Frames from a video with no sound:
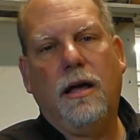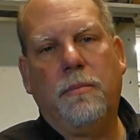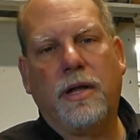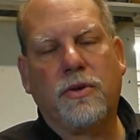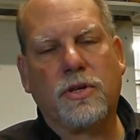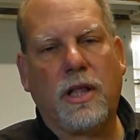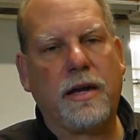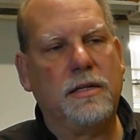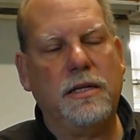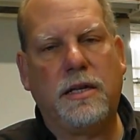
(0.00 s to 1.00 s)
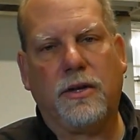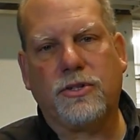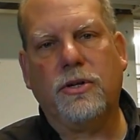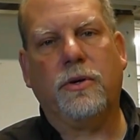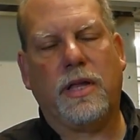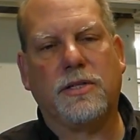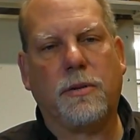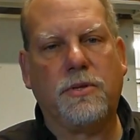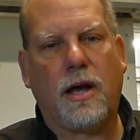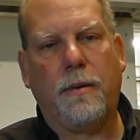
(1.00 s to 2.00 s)
but there's a lot of details to it that
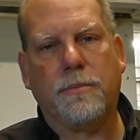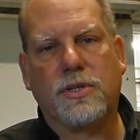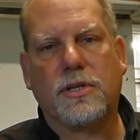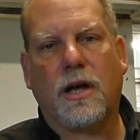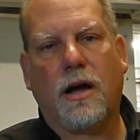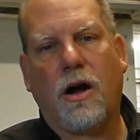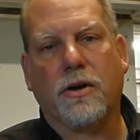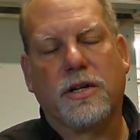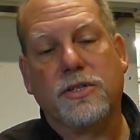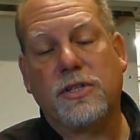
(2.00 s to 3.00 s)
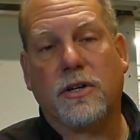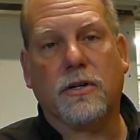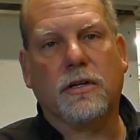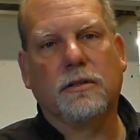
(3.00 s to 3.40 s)
sometimes aren't considered.